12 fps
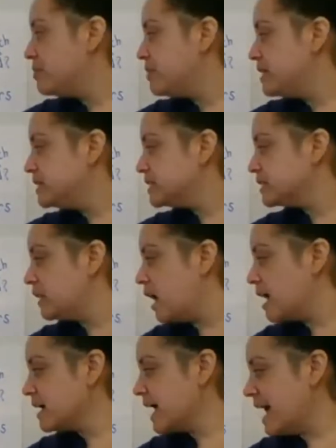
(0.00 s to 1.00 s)
This
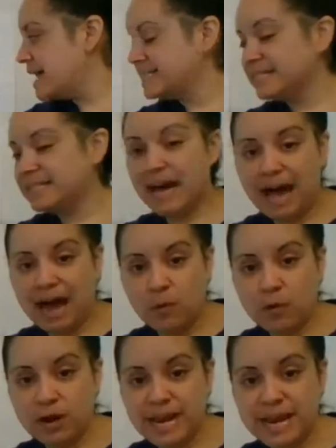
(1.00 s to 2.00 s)
clock has the
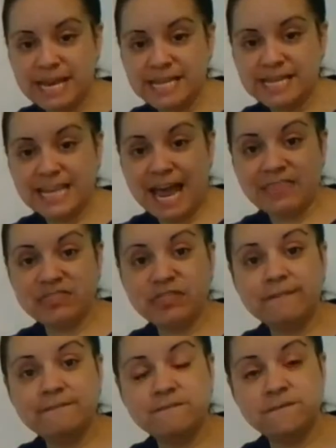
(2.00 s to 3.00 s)
hour hand at
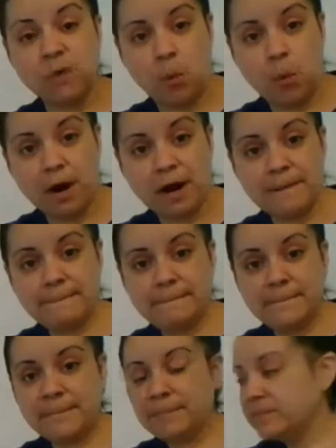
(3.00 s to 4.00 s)
the 4
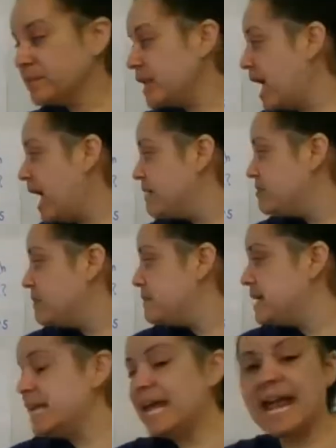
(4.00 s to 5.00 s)
and the
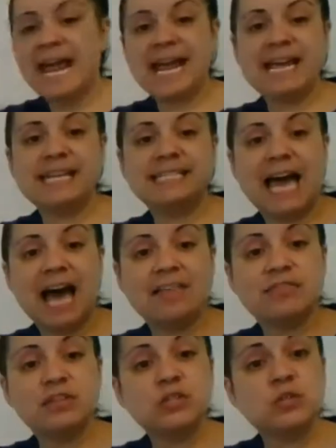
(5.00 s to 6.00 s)
minute hand
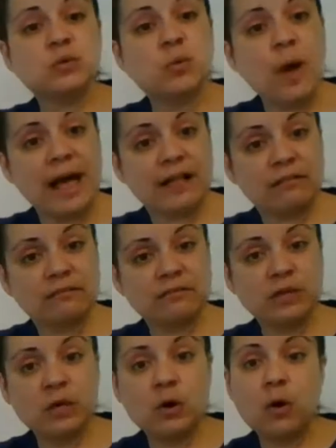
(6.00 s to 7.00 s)
at the 12.
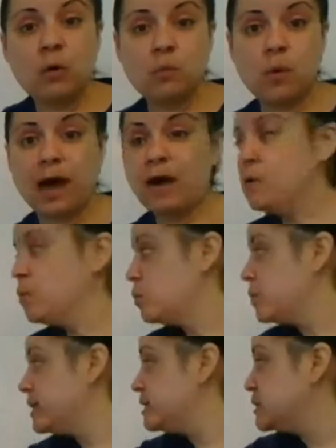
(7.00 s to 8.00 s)
Well,
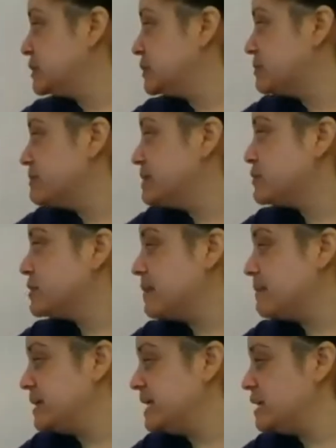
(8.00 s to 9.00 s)
we just remembered
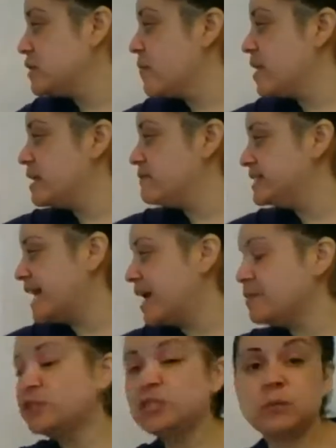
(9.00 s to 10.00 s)
up here that if it's
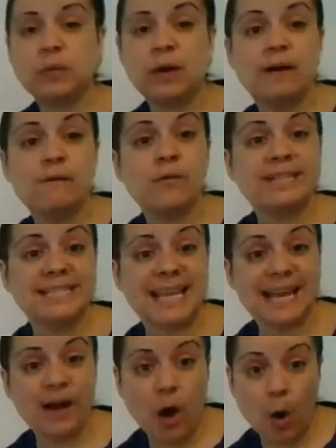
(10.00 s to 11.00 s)
at the 12, we
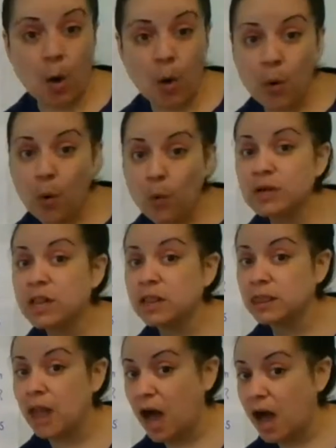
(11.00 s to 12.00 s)
say
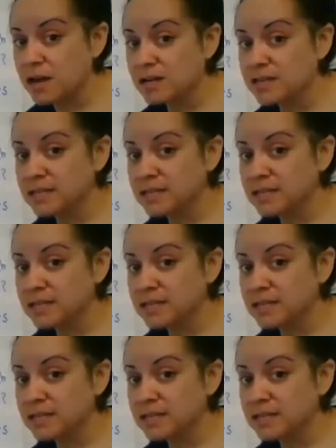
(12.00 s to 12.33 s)
o'clock.